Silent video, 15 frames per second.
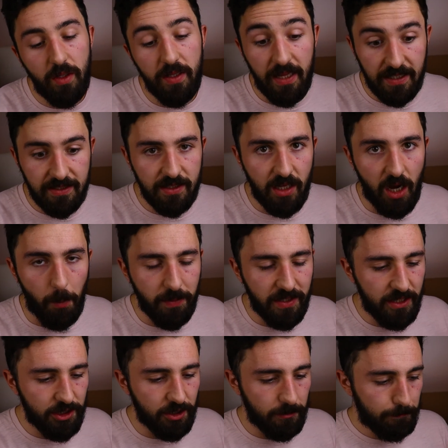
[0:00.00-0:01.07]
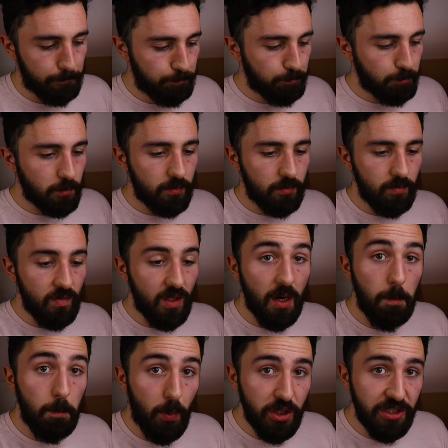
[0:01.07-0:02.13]
That's the competition.
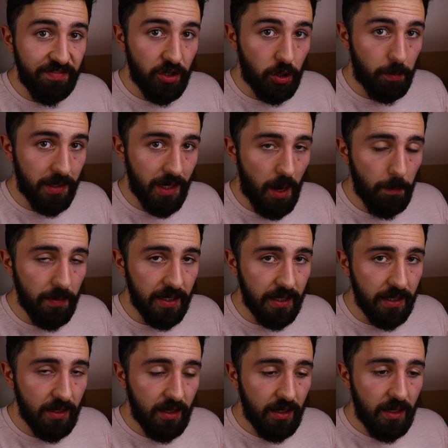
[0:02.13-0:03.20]
But if you're a monopoly